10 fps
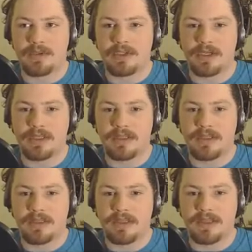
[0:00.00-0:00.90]
chuck
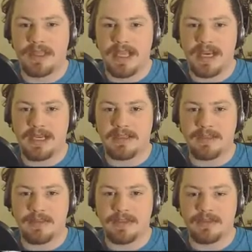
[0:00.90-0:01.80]
that at
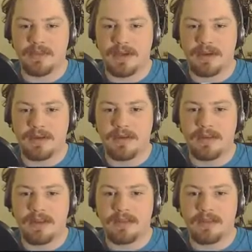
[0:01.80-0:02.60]
him as well.